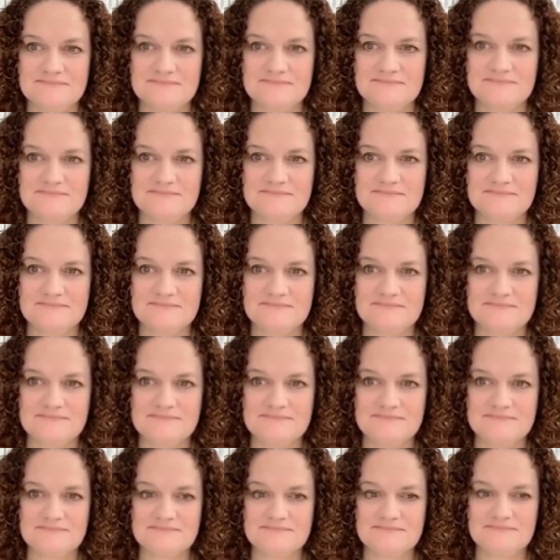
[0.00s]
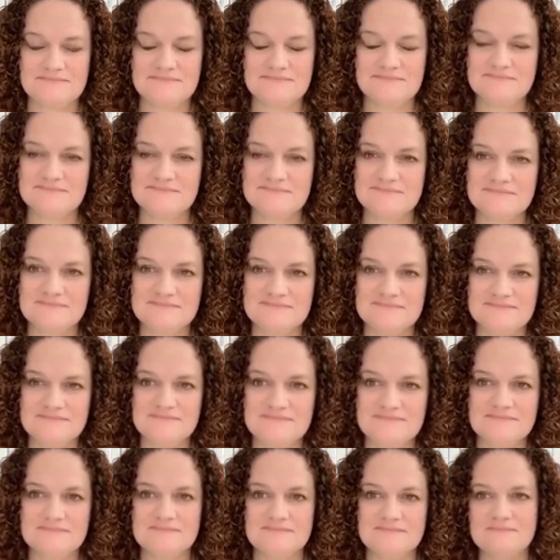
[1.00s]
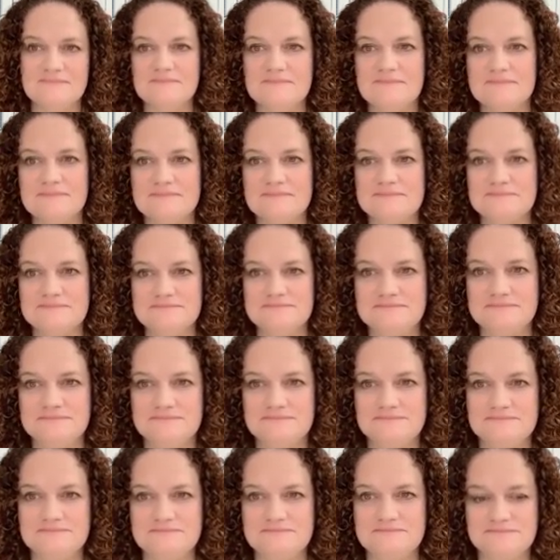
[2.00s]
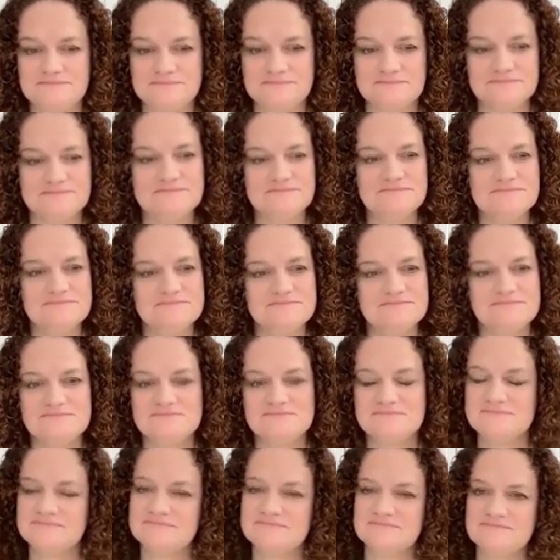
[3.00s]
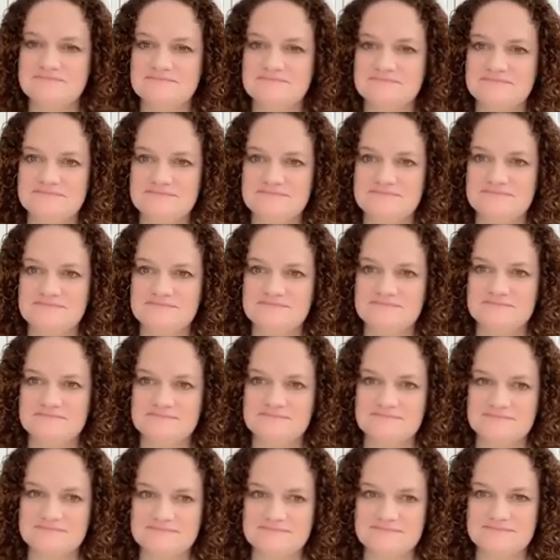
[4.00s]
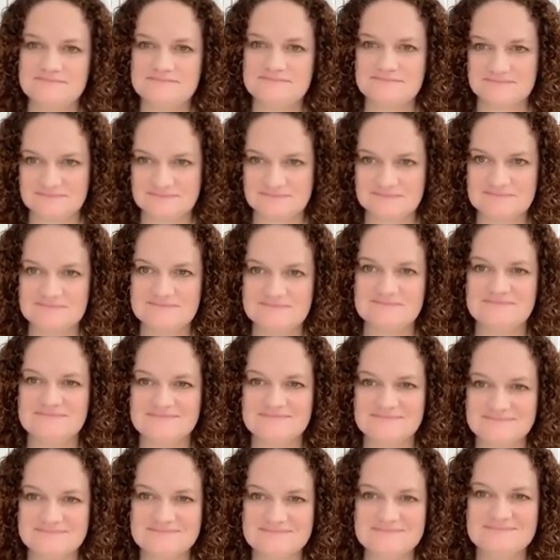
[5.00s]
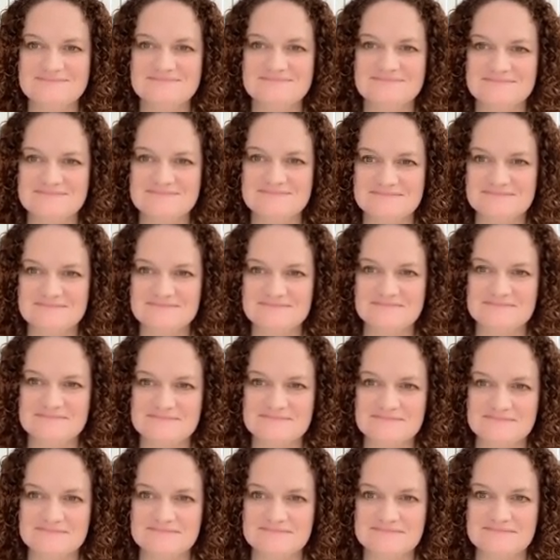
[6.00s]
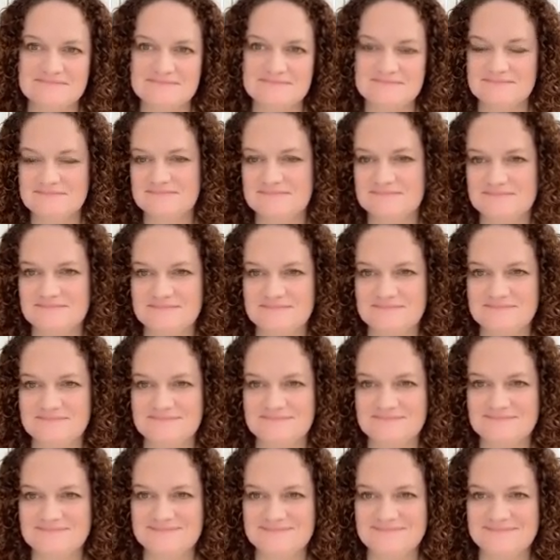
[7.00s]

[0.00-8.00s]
No words are spoken by the person on screen.